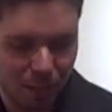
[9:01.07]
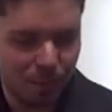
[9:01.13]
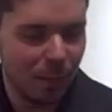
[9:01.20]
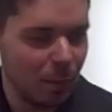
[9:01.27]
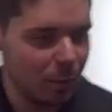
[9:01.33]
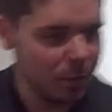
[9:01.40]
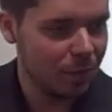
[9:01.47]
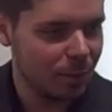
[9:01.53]
in the
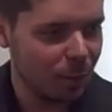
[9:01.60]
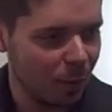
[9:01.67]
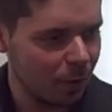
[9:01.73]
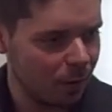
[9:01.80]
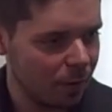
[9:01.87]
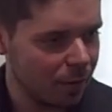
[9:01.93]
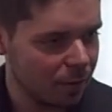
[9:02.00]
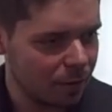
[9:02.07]
middle is part
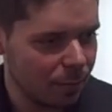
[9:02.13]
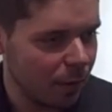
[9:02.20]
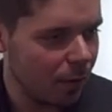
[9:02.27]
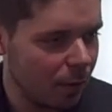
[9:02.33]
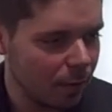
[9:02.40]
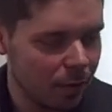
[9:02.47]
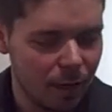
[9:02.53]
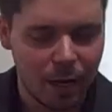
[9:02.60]
of this,
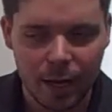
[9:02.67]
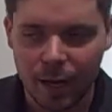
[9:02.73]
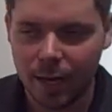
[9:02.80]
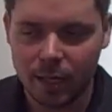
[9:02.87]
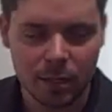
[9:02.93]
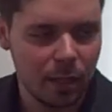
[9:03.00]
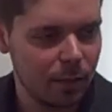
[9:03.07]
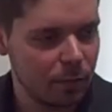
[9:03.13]
and
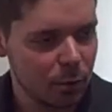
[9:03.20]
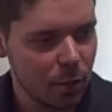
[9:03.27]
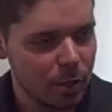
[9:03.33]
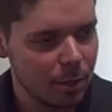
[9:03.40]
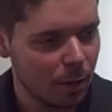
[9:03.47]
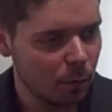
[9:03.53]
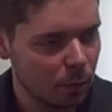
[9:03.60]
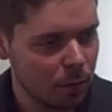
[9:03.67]
it's kind of
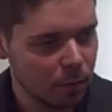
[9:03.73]
strange how it